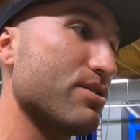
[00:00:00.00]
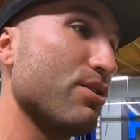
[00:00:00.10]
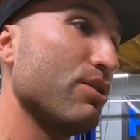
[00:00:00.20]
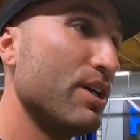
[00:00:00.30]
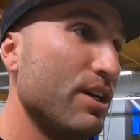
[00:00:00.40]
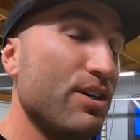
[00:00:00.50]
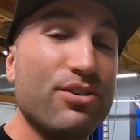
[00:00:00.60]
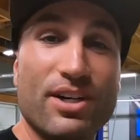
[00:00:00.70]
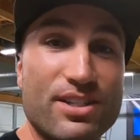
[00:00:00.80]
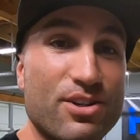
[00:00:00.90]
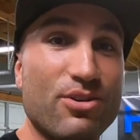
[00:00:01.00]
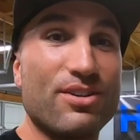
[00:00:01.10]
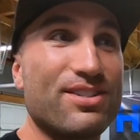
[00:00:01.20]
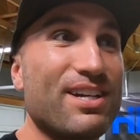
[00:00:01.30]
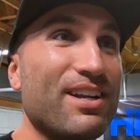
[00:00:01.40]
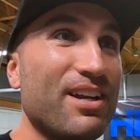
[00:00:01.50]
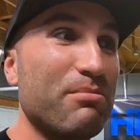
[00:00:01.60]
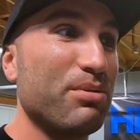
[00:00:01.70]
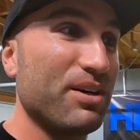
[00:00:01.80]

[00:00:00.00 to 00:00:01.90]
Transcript: So you guys know I'll send it.